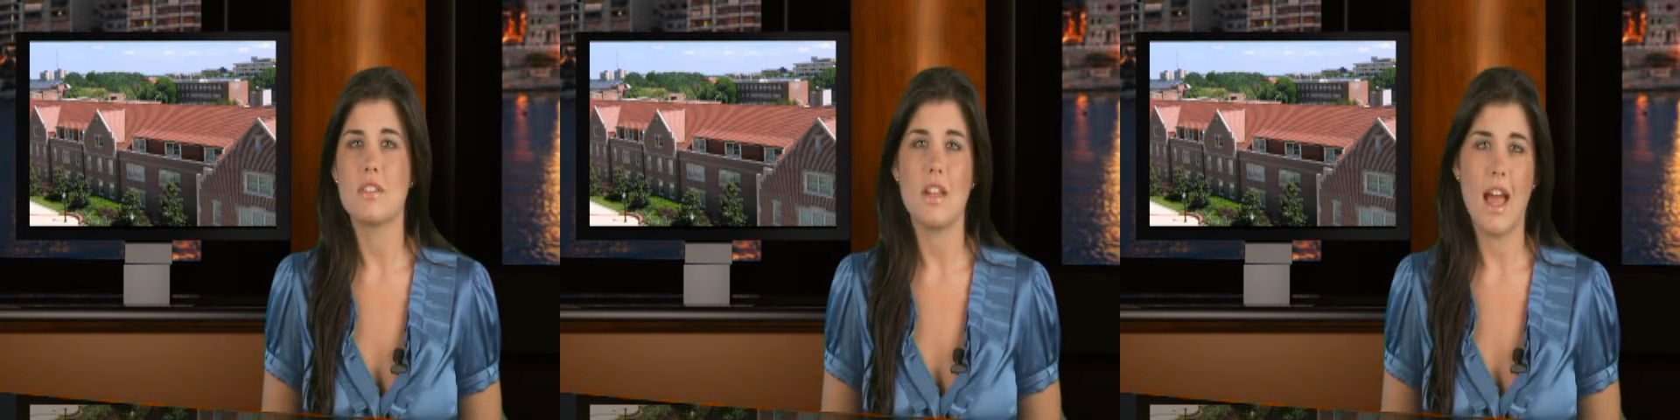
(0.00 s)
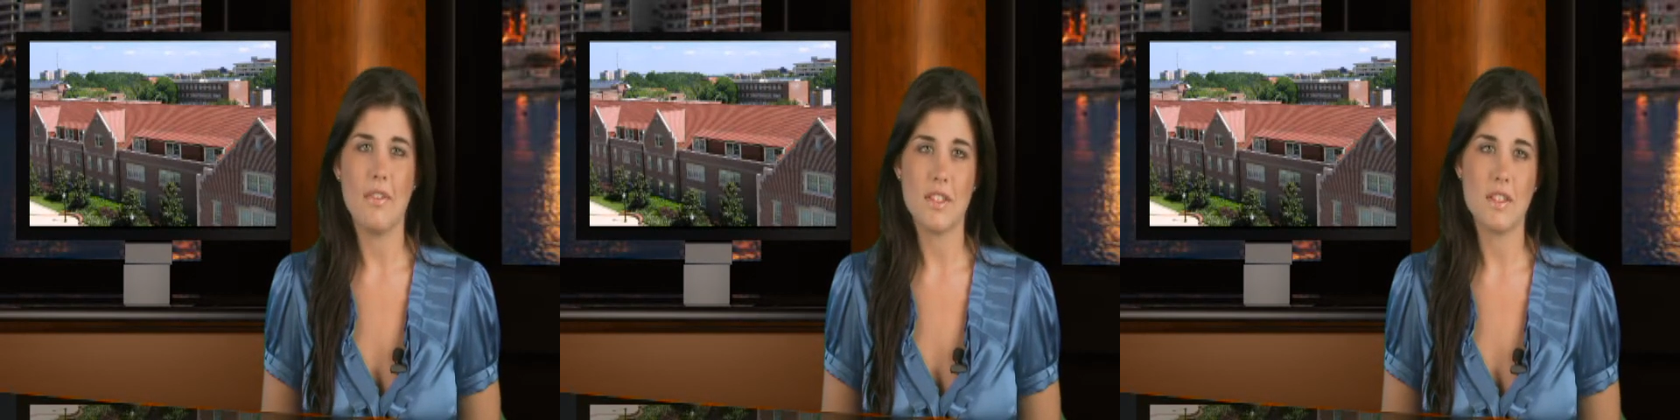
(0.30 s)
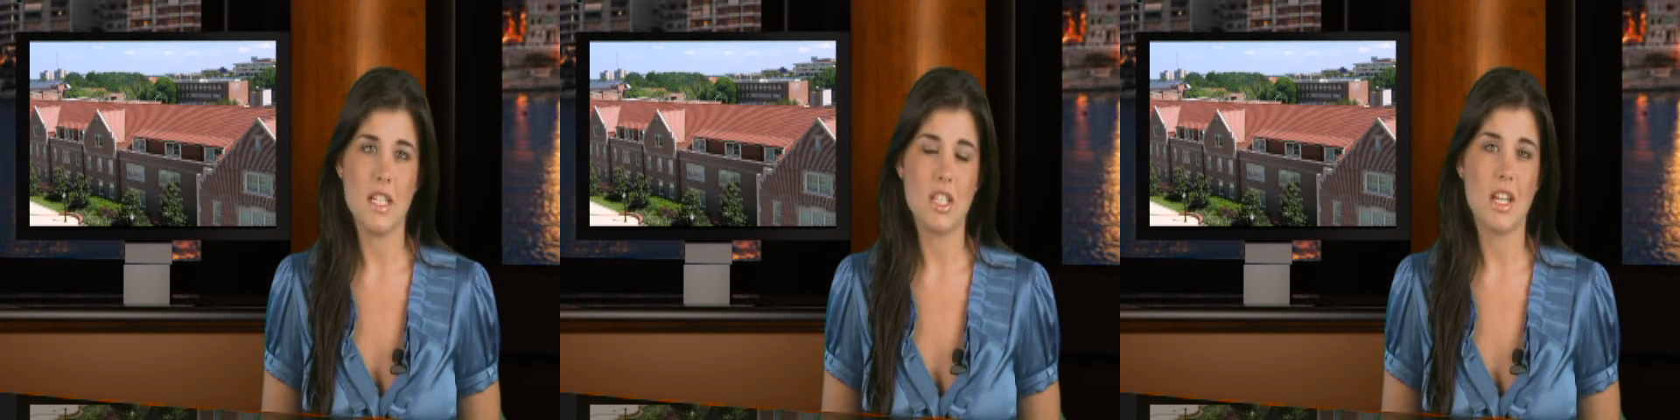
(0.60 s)
to have to
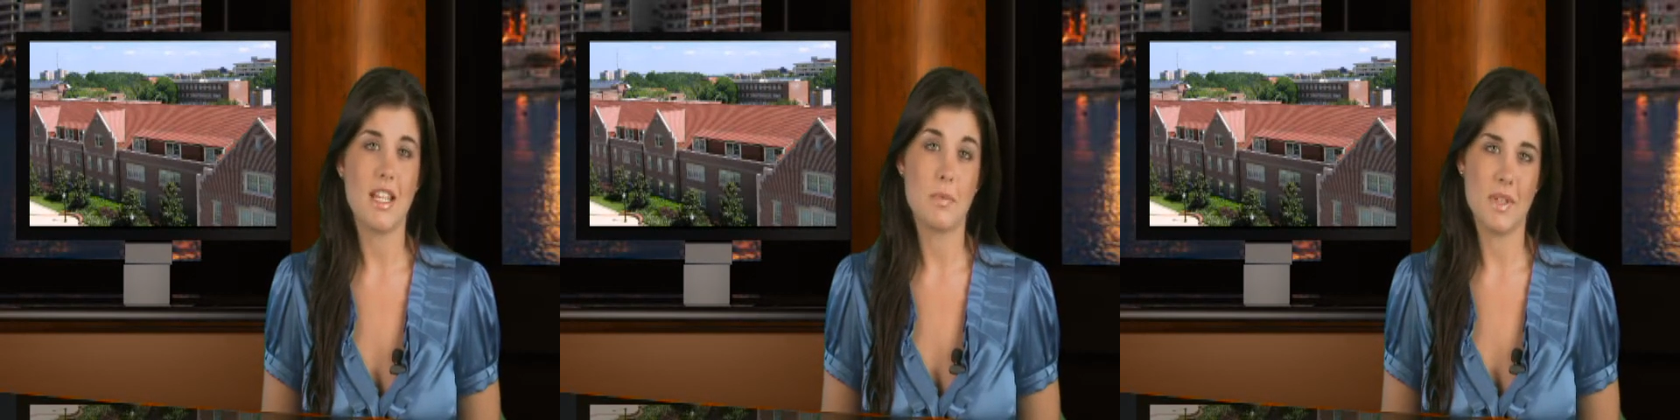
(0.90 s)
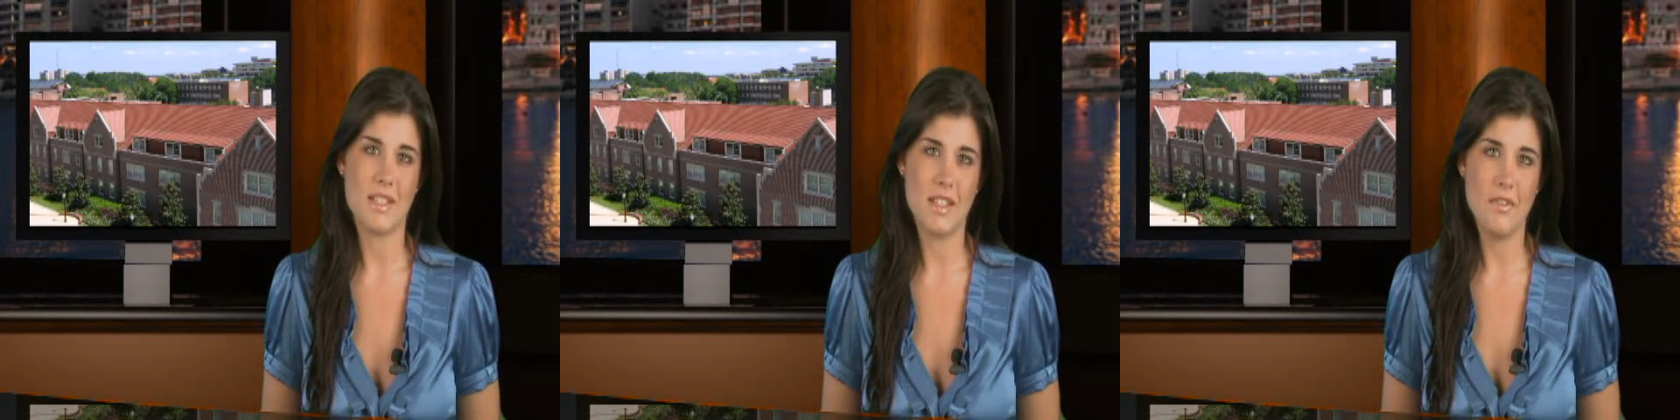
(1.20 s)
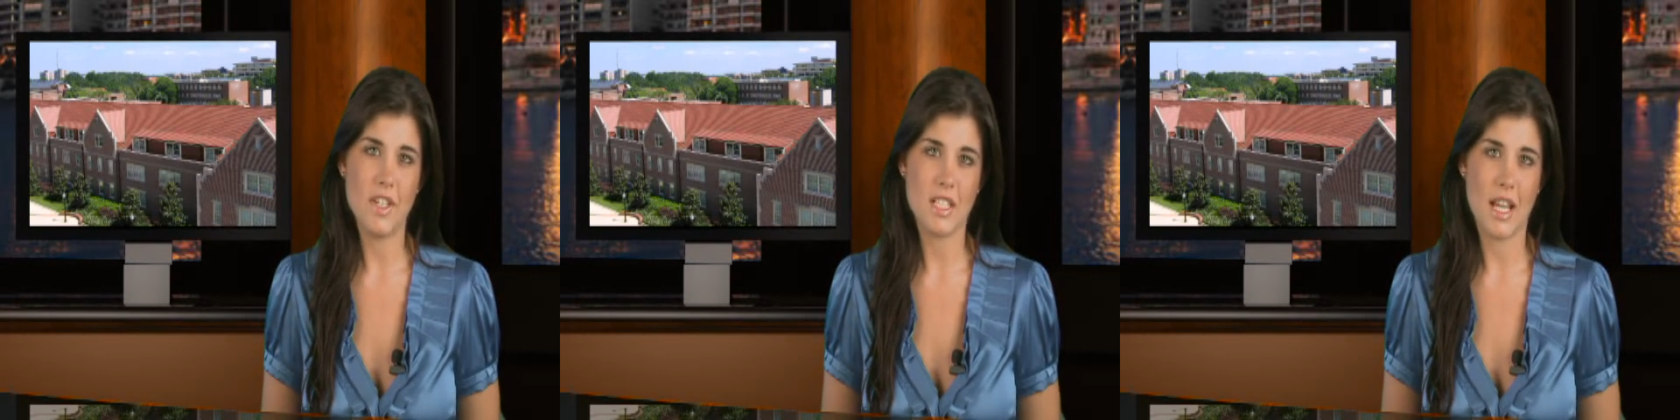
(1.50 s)
teach a
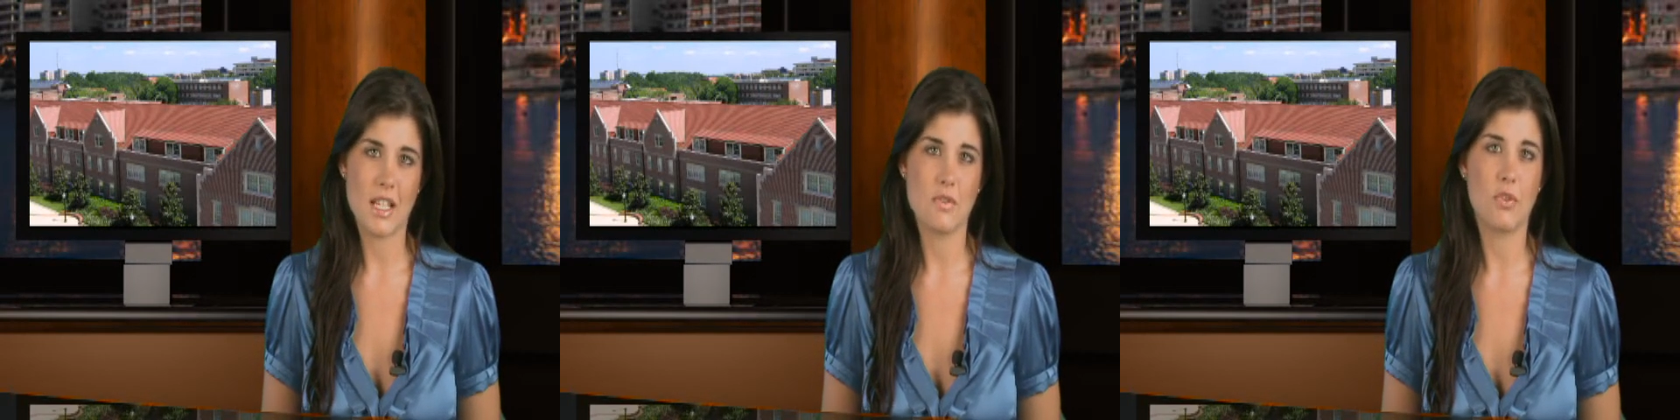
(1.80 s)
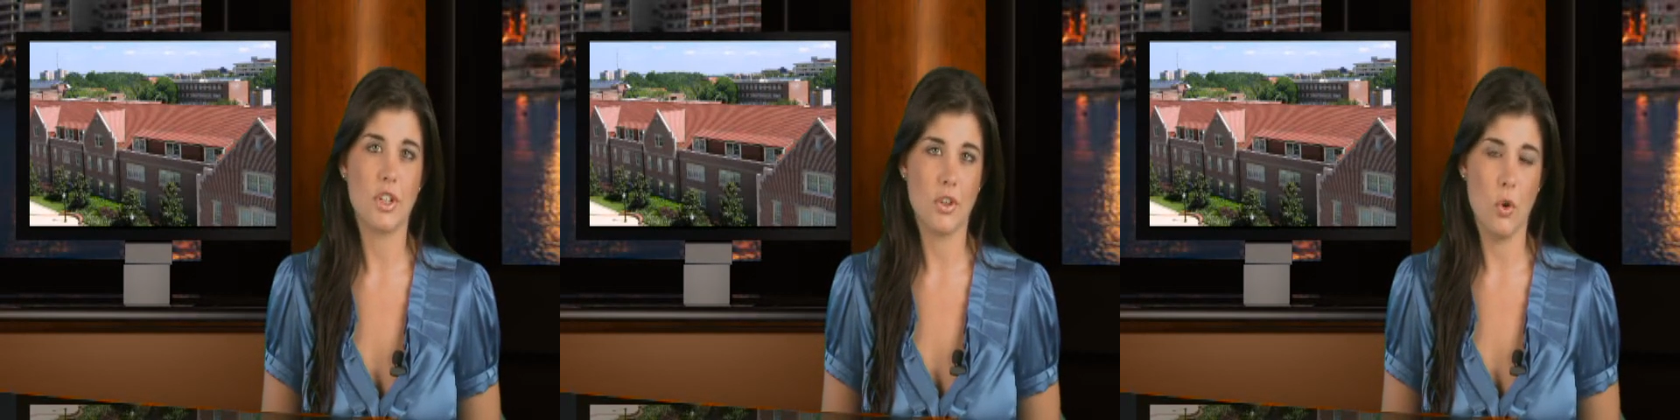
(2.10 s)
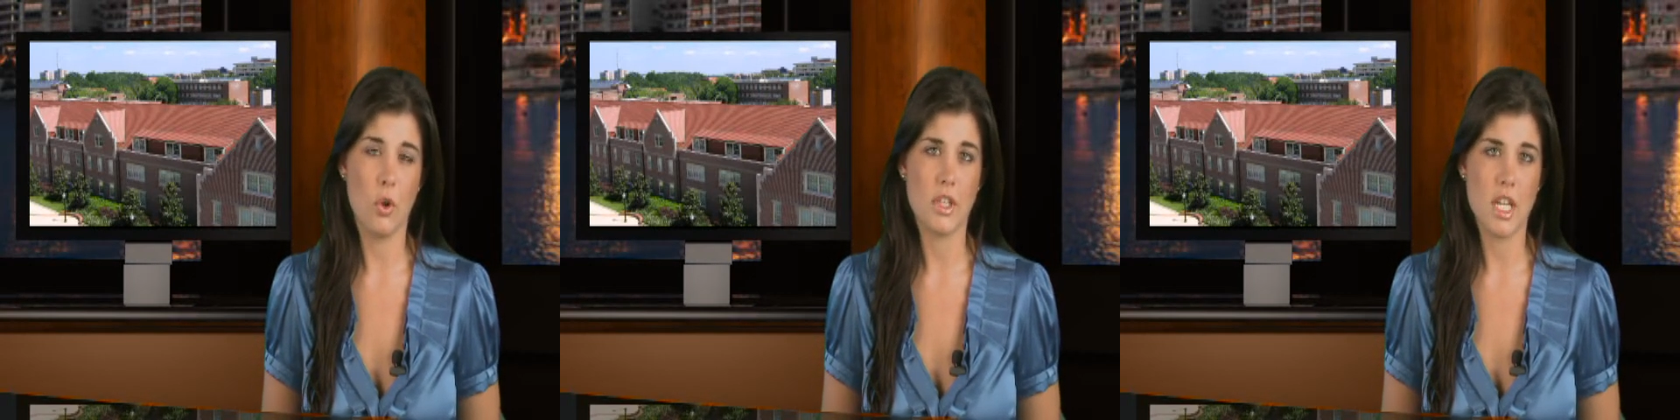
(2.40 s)
specific test for the
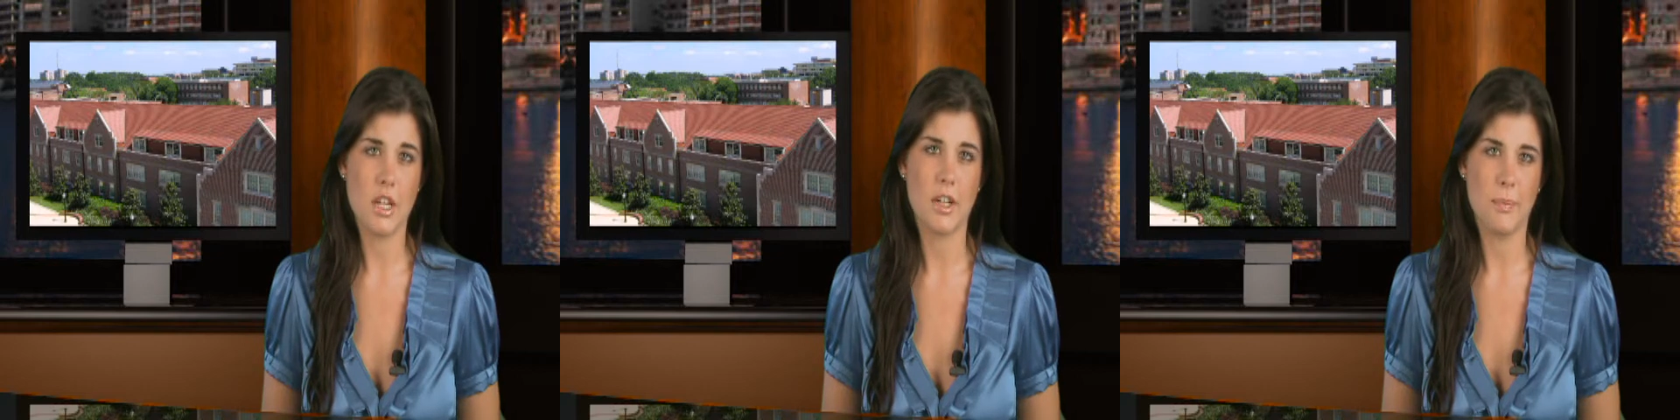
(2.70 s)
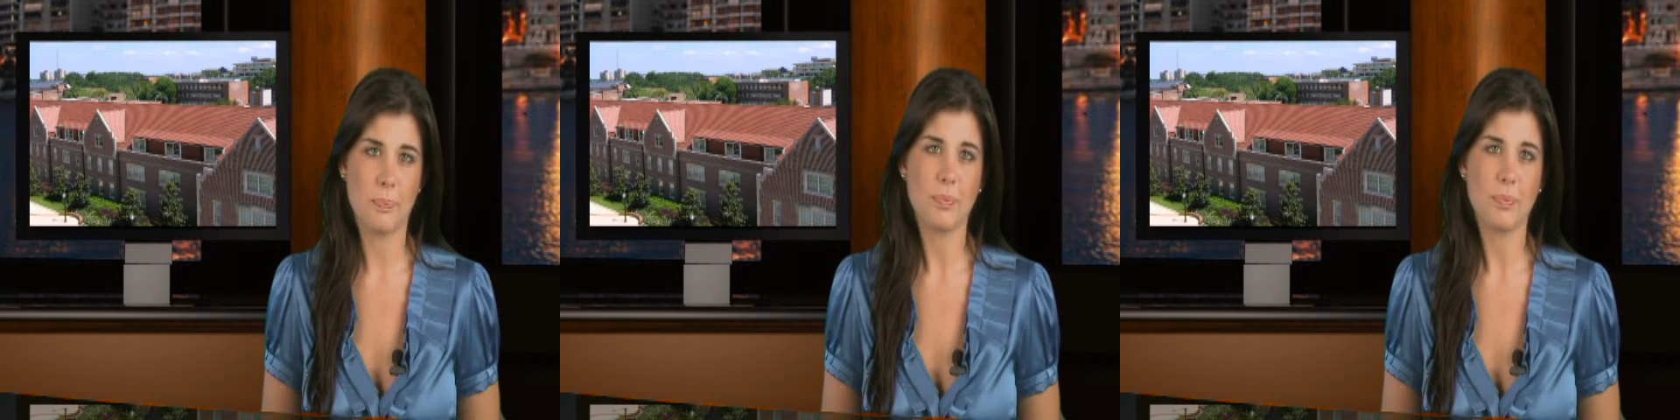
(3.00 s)
whole year.